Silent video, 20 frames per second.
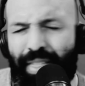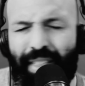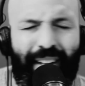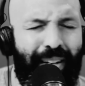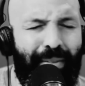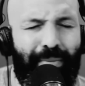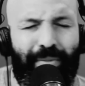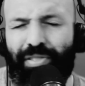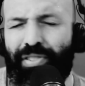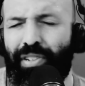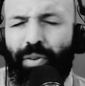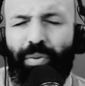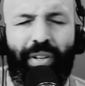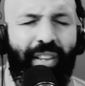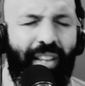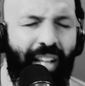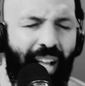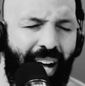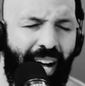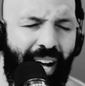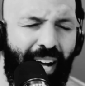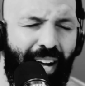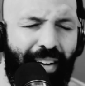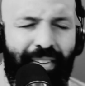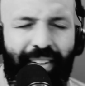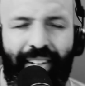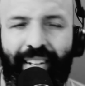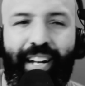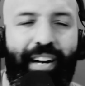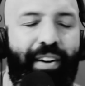and I'm so in love,
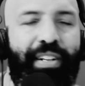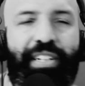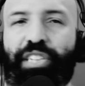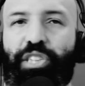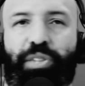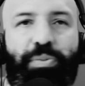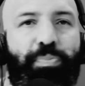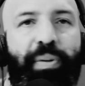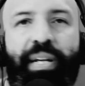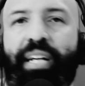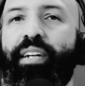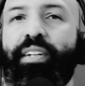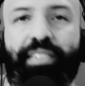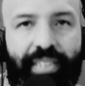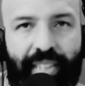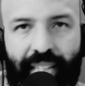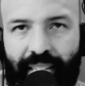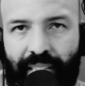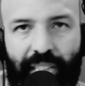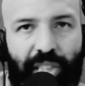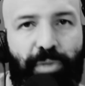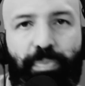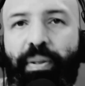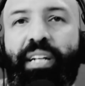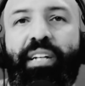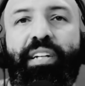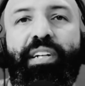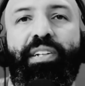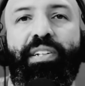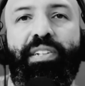and, he just spills it. He
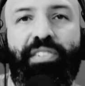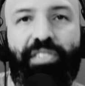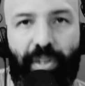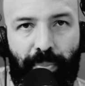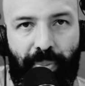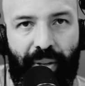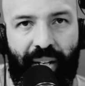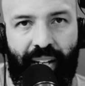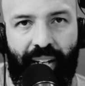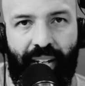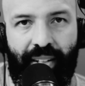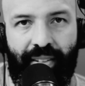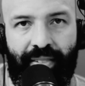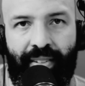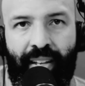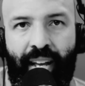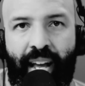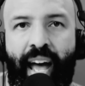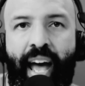spills the beans.